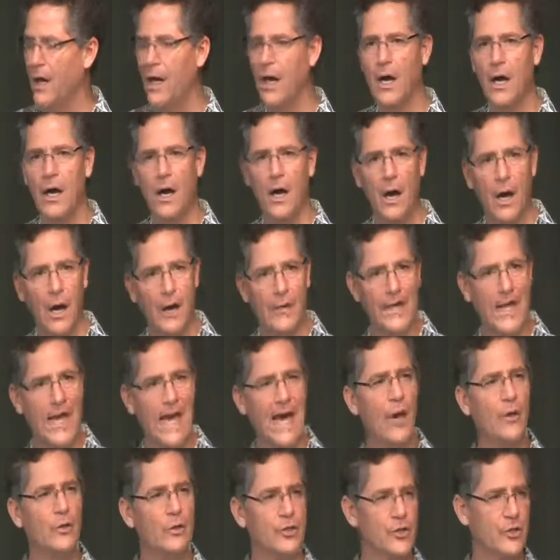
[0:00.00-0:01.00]
hung on
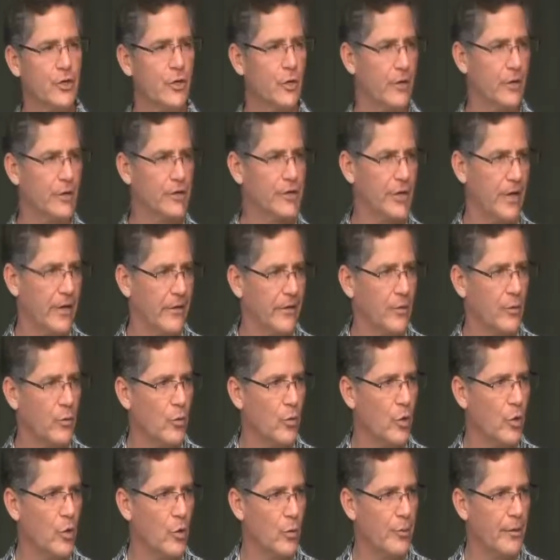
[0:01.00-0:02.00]
the outskirts of the
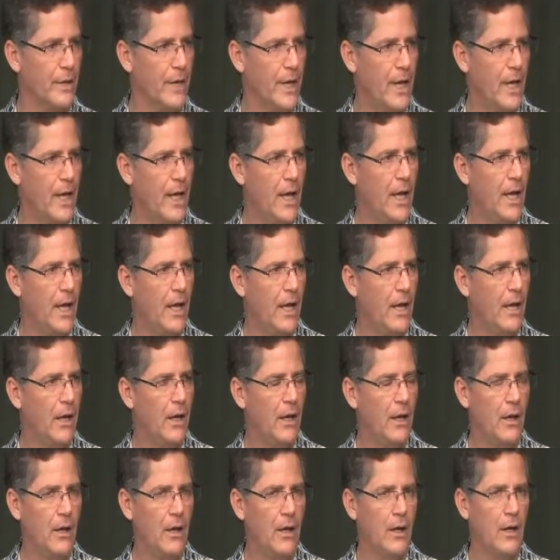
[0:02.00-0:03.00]
room,
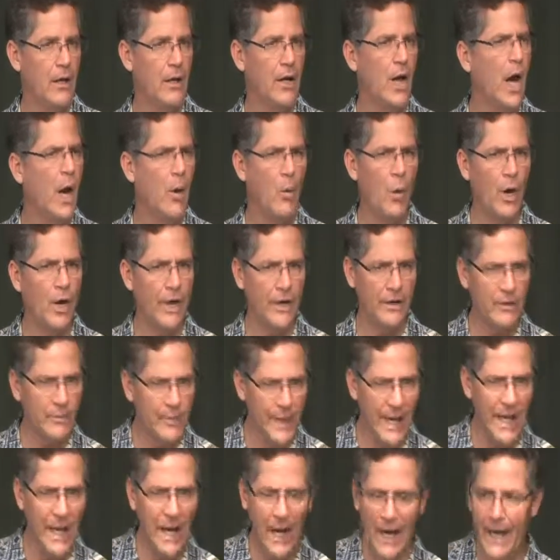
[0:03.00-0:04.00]
not wanting
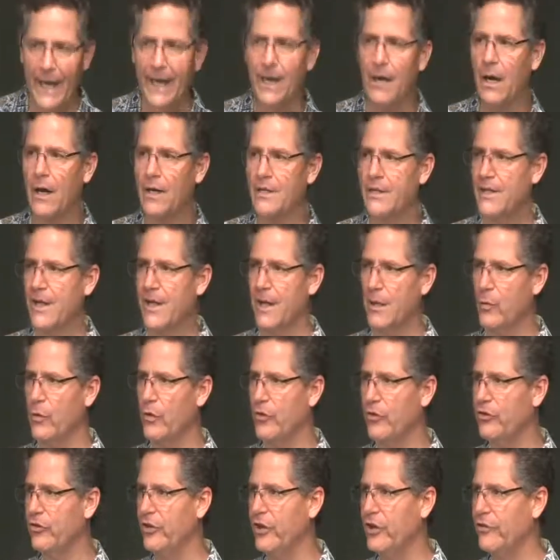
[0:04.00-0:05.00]
to make eye
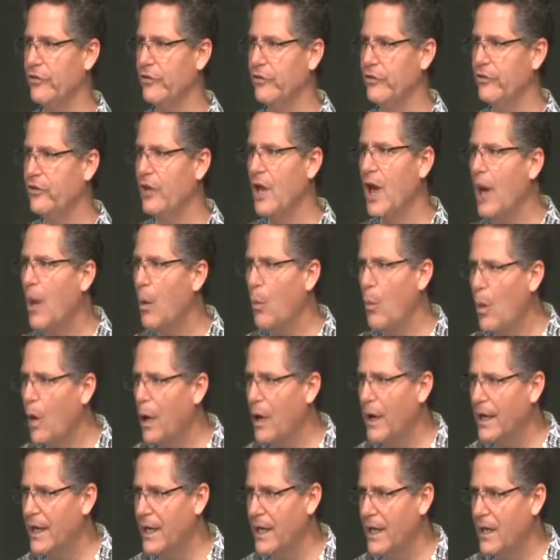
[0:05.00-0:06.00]
contact with Jesus, not
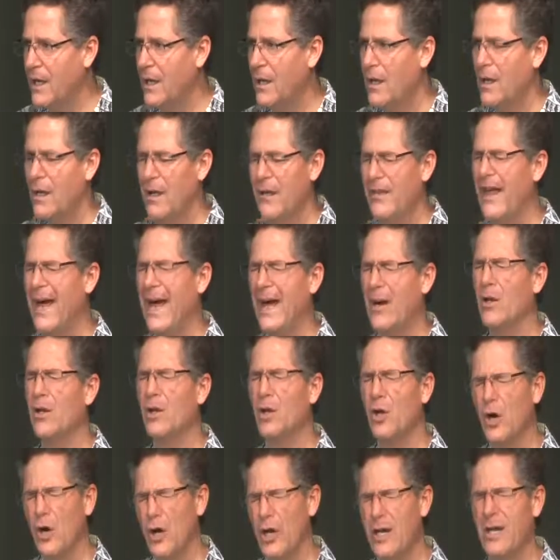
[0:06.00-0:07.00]
wanting that
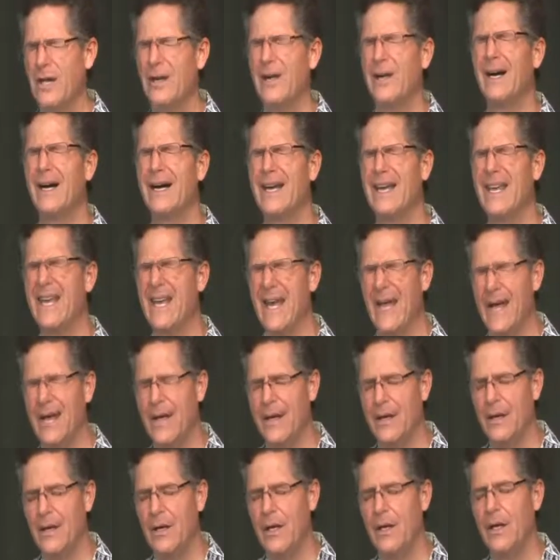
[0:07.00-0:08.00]
look
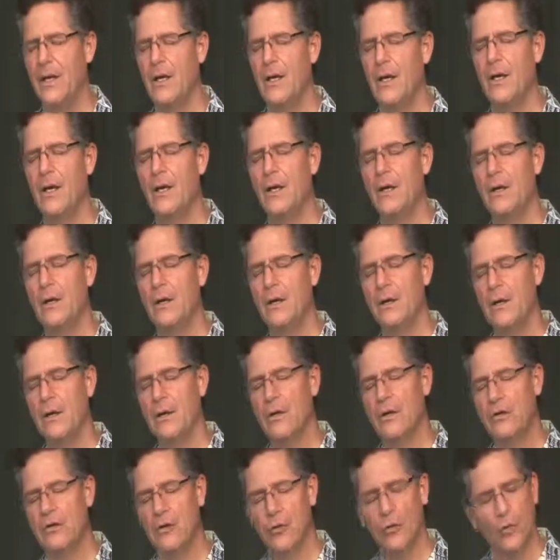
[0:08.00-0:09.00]
again,
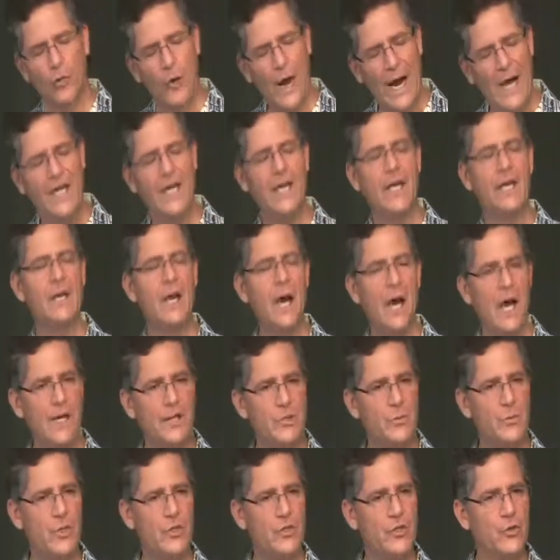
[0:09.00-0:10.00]
to
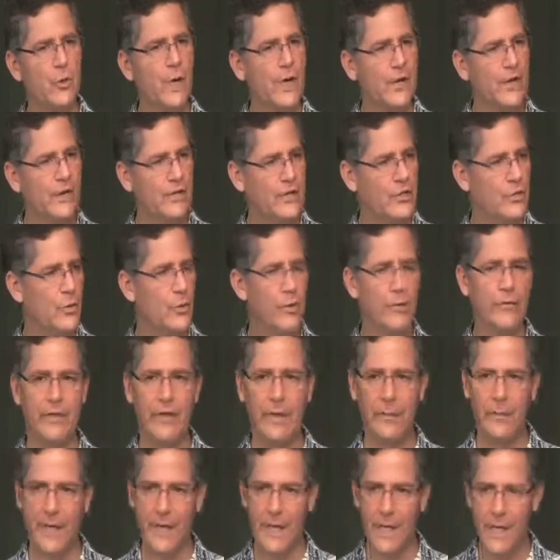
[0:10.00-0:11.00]
recognize between the two
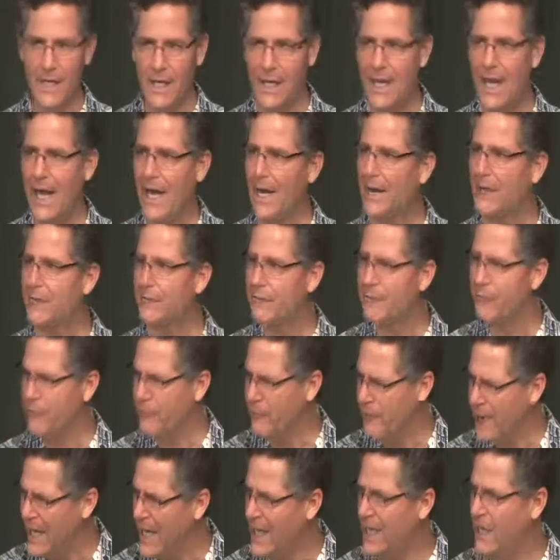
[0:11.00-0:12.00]
of them that he had
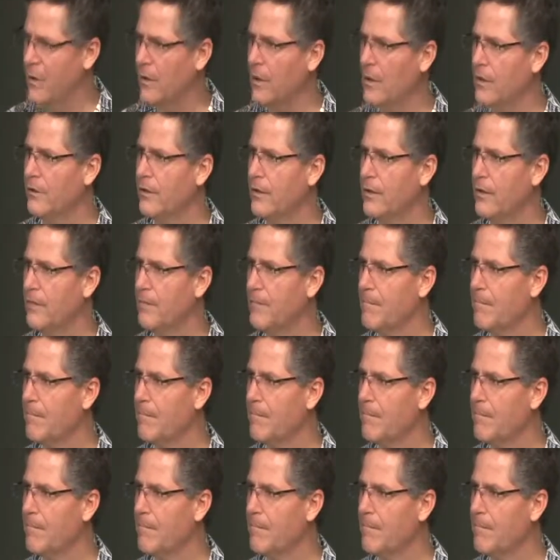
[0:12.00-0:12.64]
failed.